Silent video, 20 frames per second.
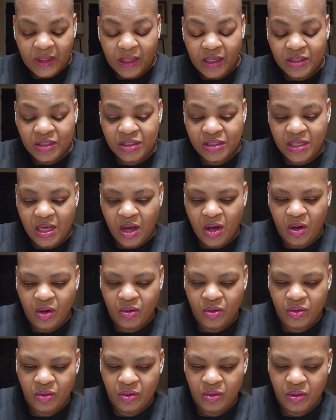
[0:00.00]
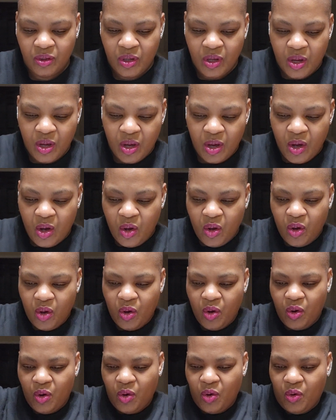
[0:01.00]
So,
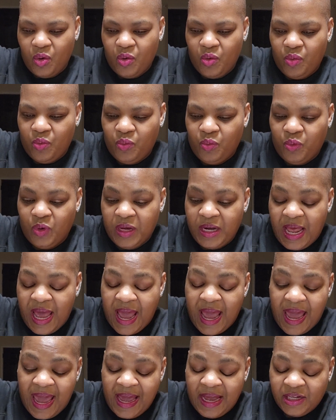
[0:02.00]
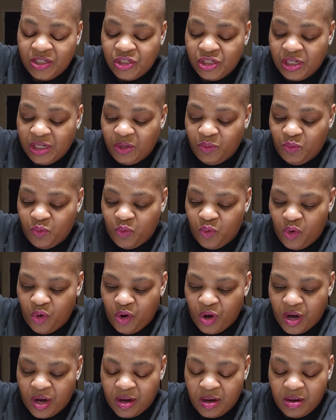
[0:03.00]
what I actually
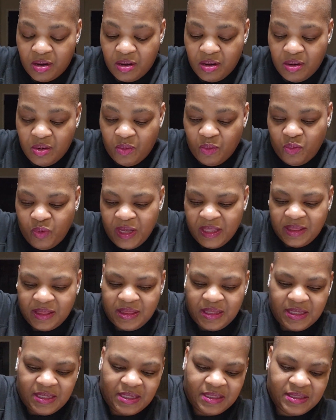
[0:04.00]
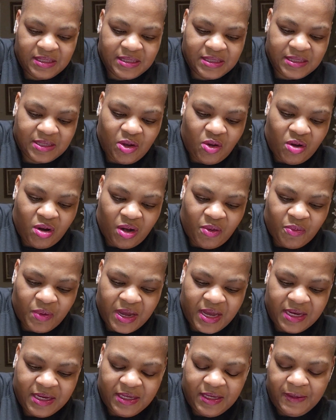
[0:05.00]
wore with this
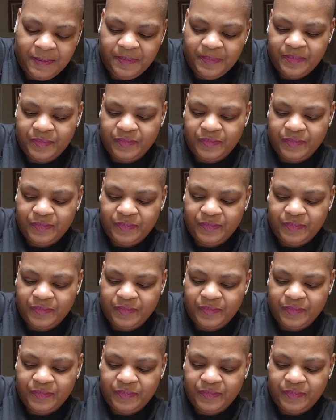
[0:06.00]
already